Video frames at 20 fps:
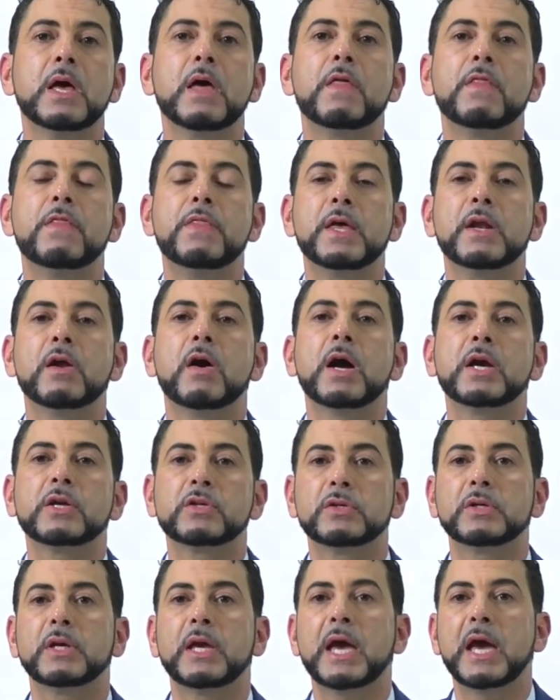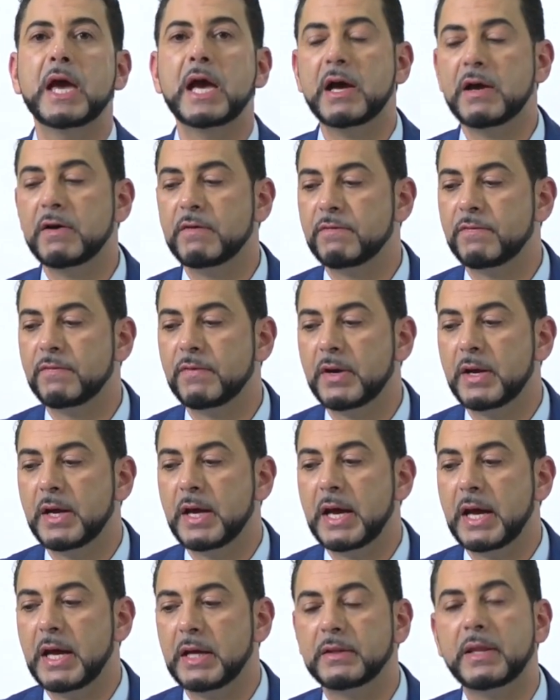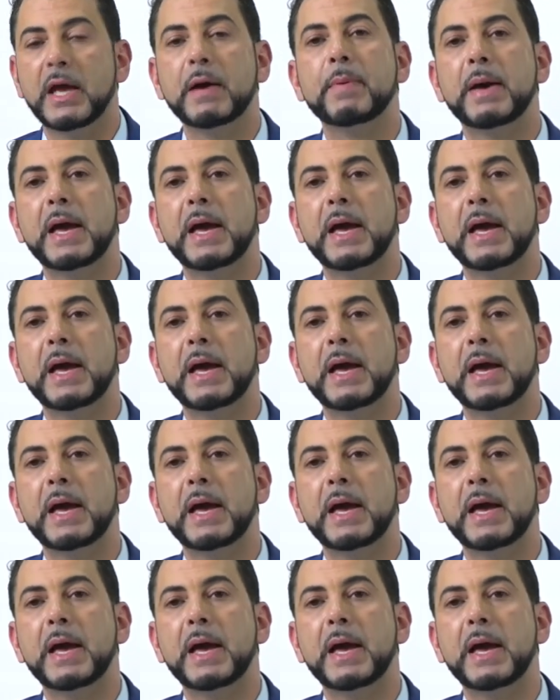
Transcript: then I actually have the upper